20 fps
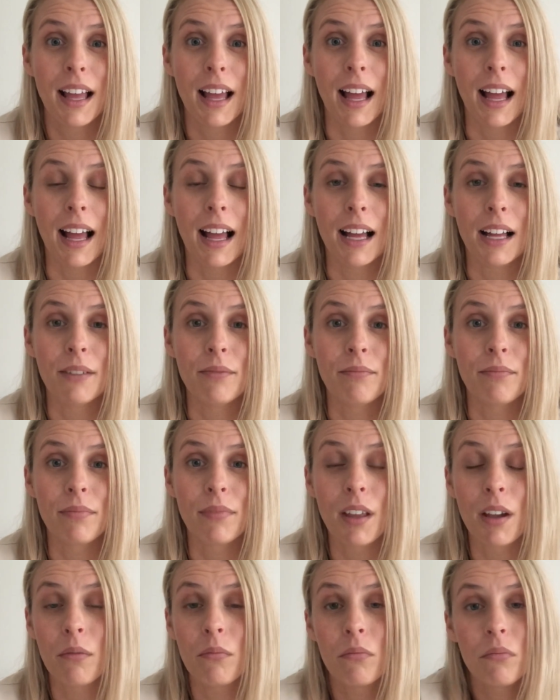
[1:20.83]

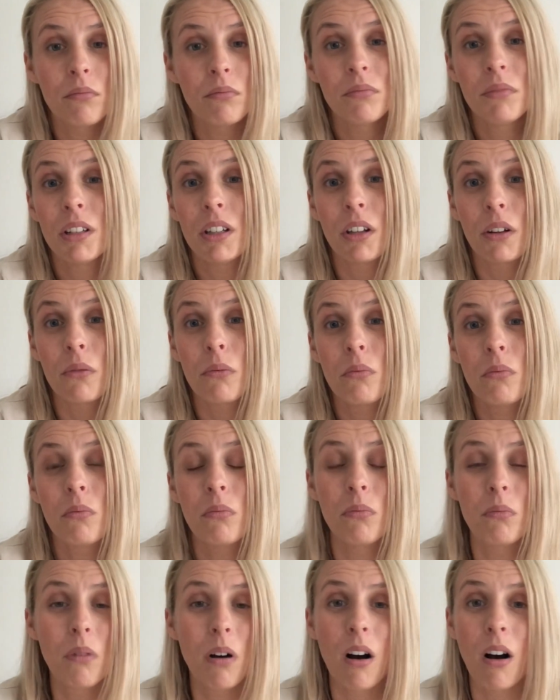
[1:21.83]
And, you know,
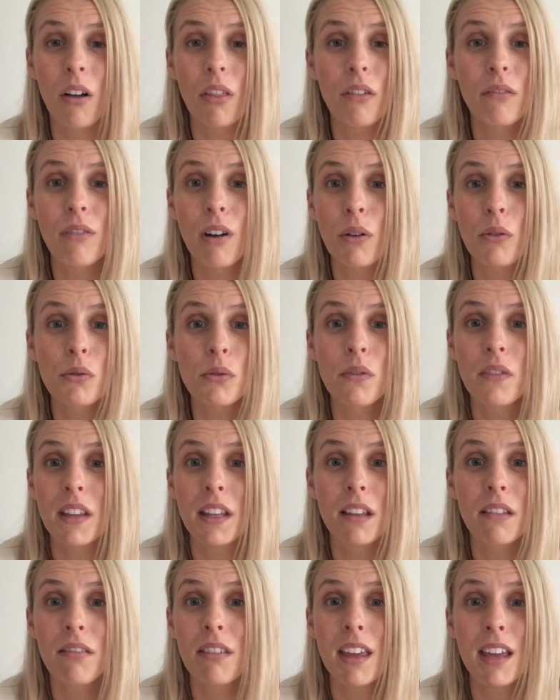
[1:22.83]
what are the roles within
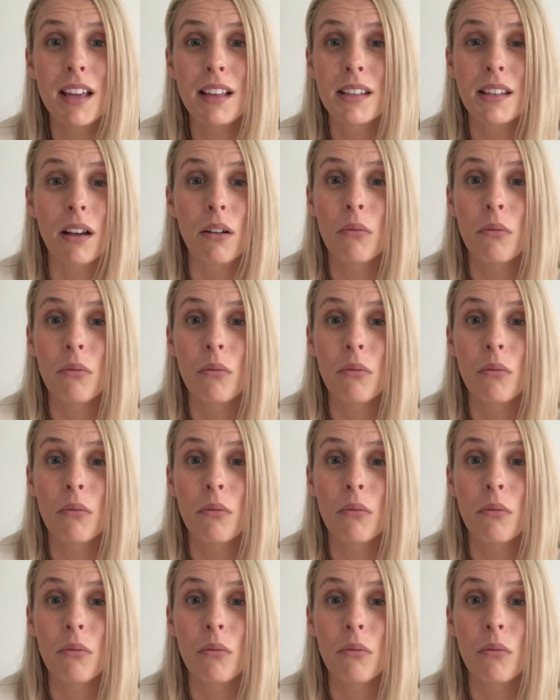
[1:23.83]
the theatre?